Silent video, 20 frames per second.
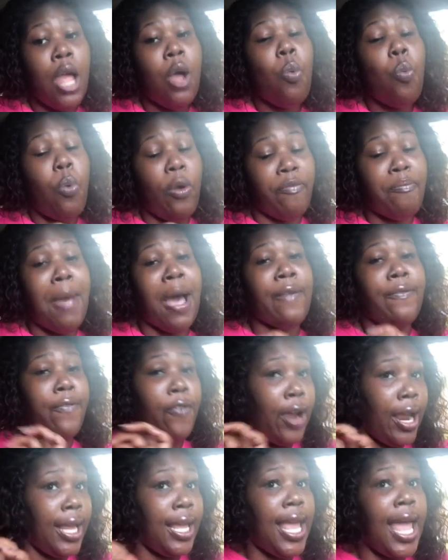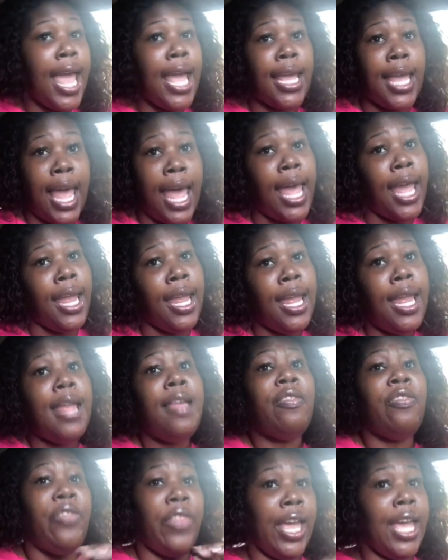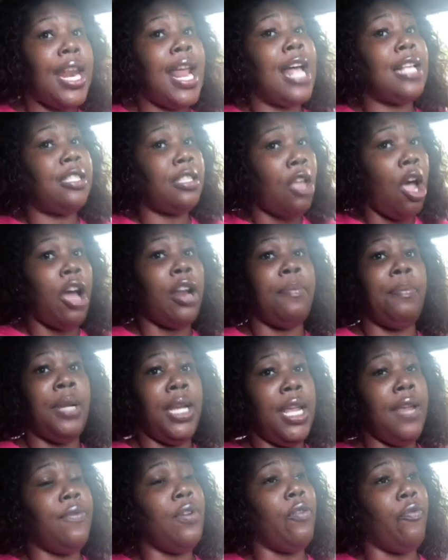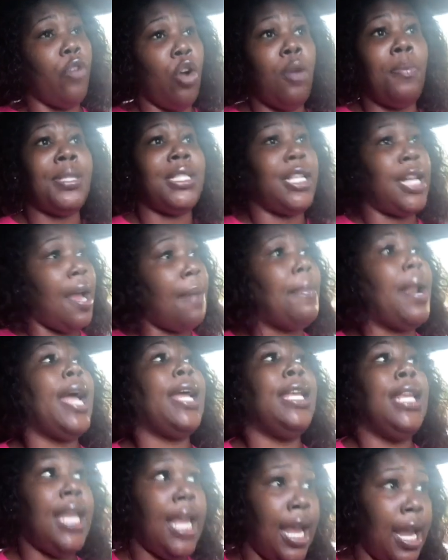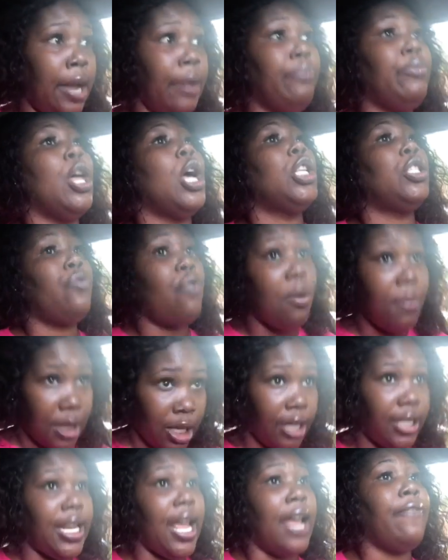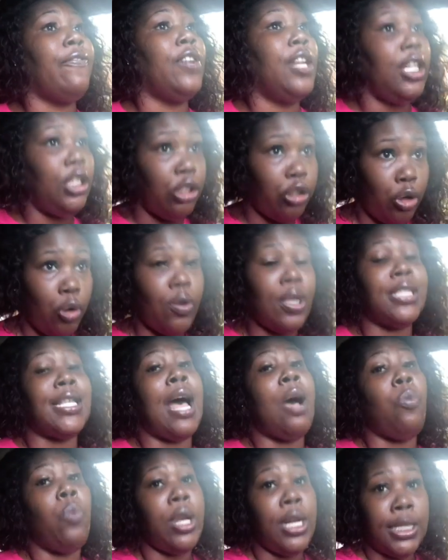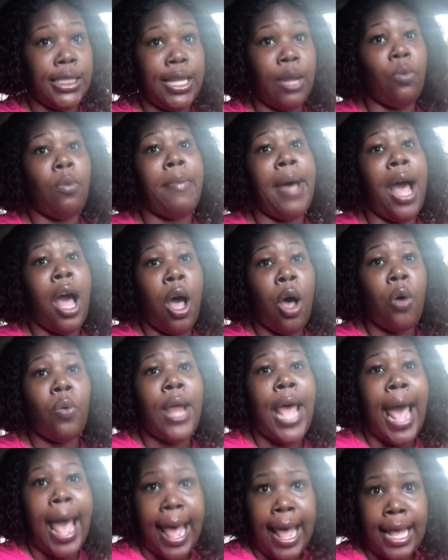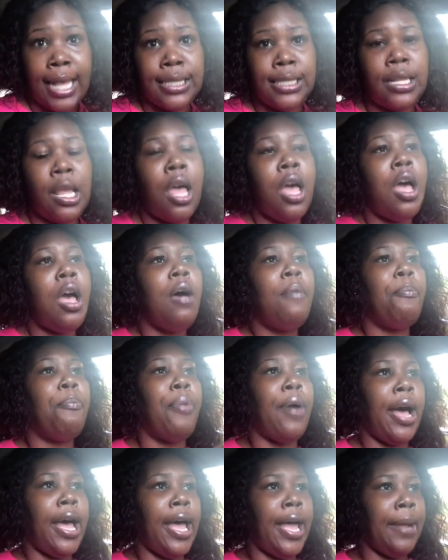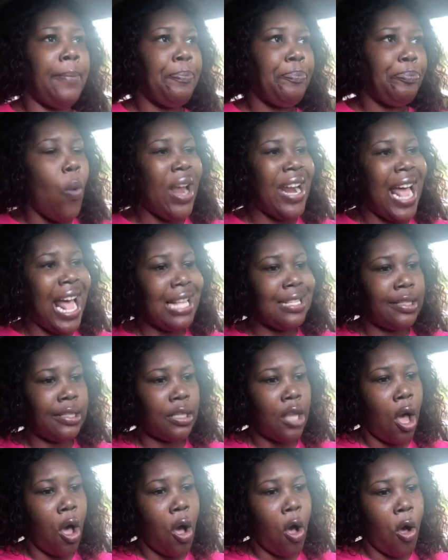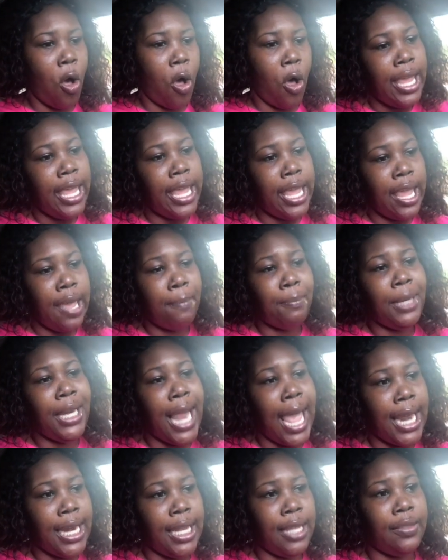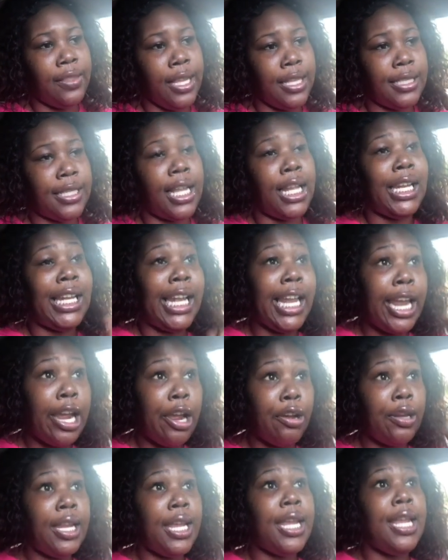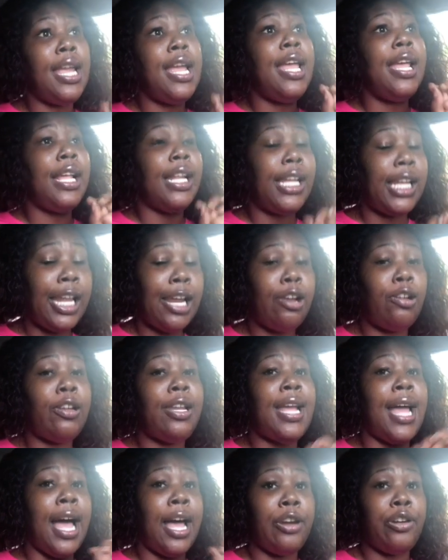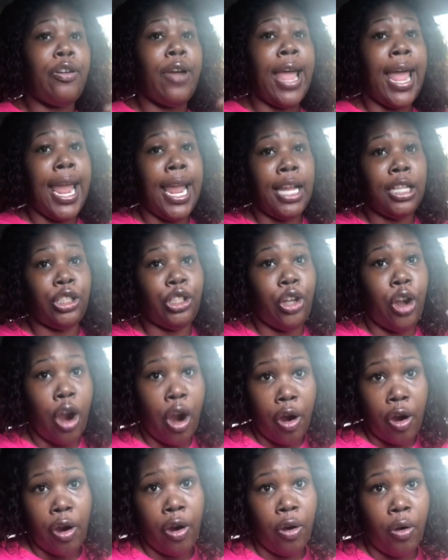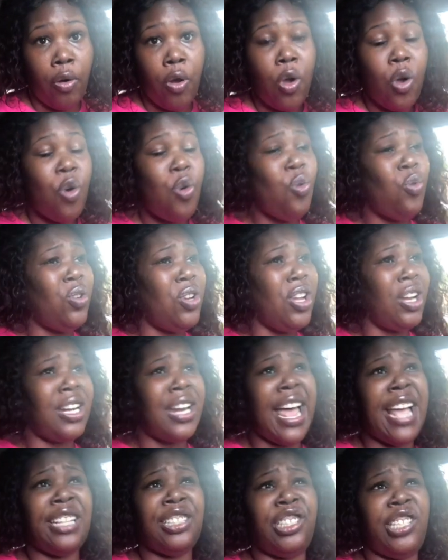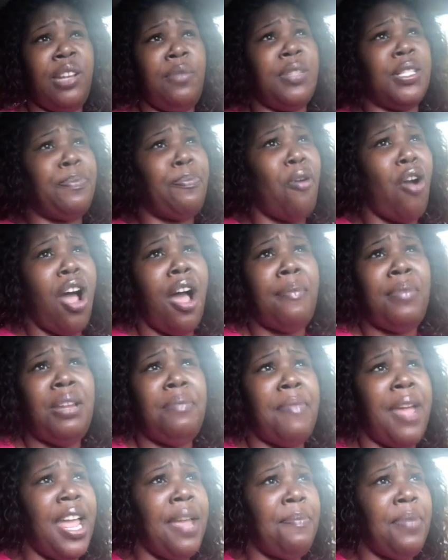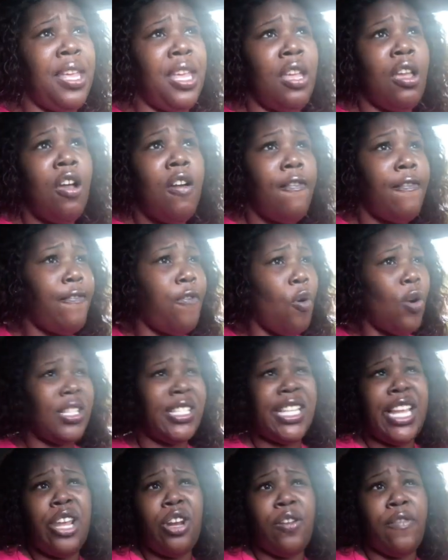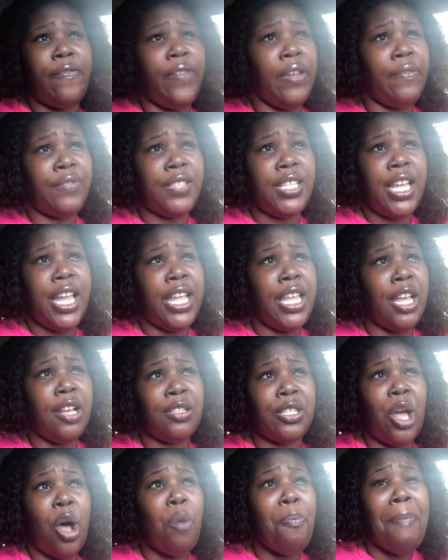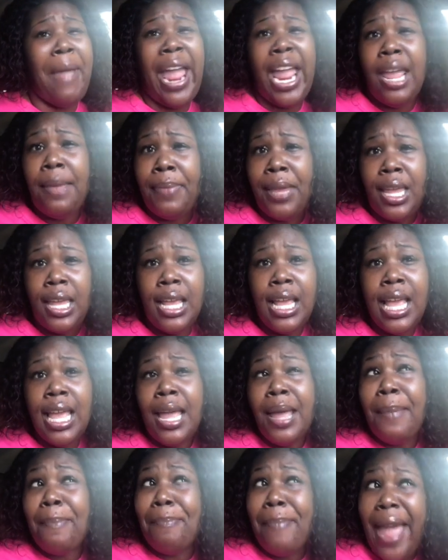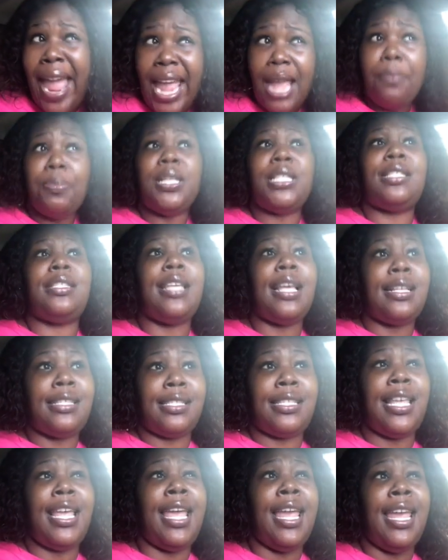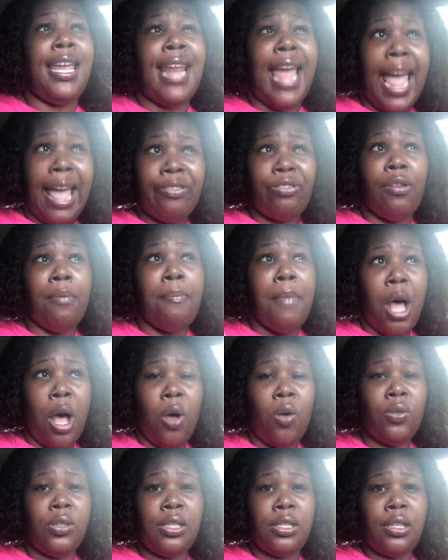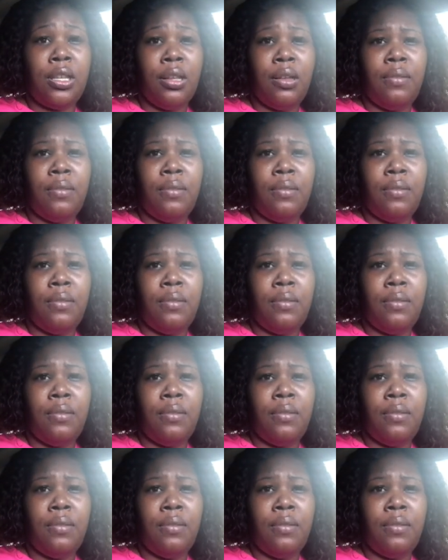with my friend KK. Then I started believing the rumors, and I'm like, yeah, those rumors are definitely true because I witnessed it with my own eyes. But when I saw him letting this clearly underage girl who looked like she was probably maybe 14 or 15 years old, maybe 16 at the most,